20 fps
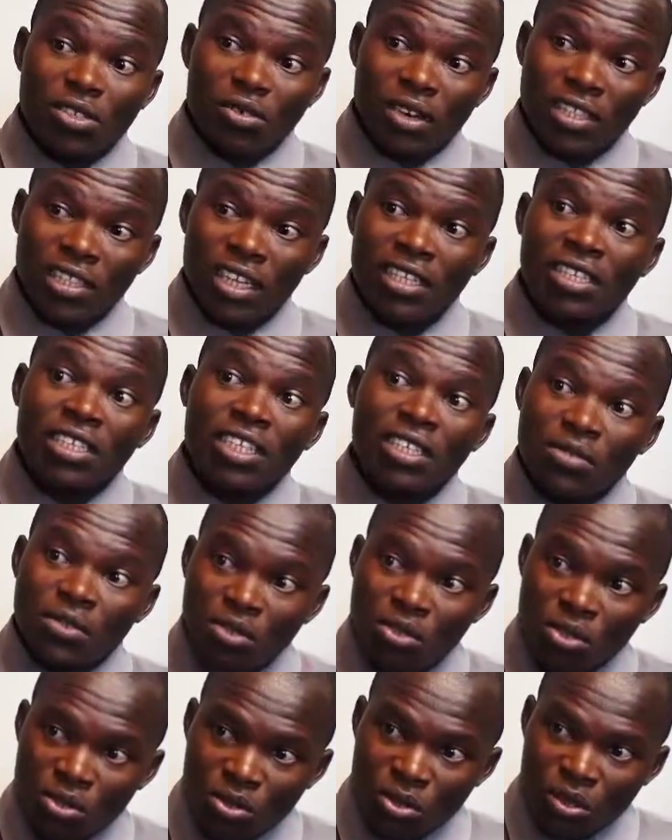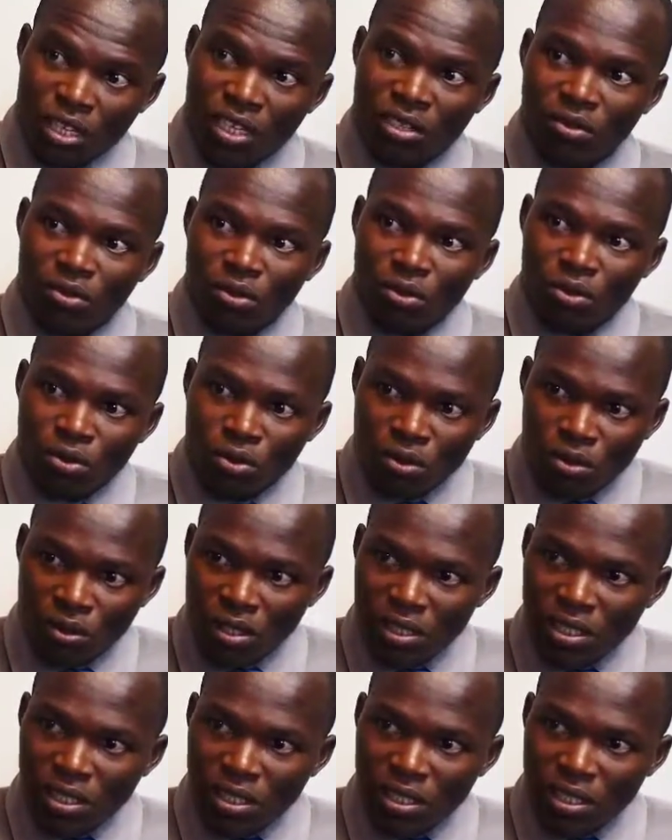This one that gives you, a good
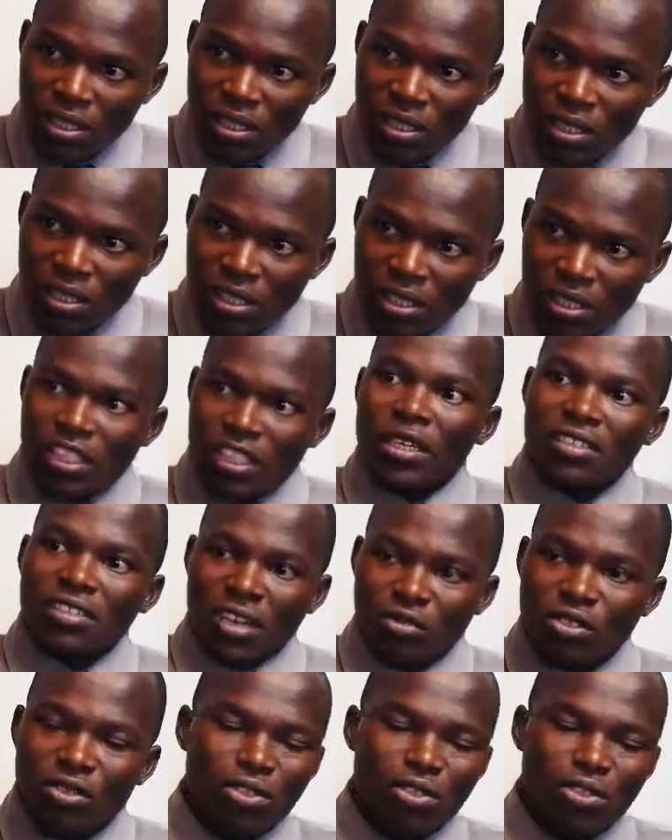spectrum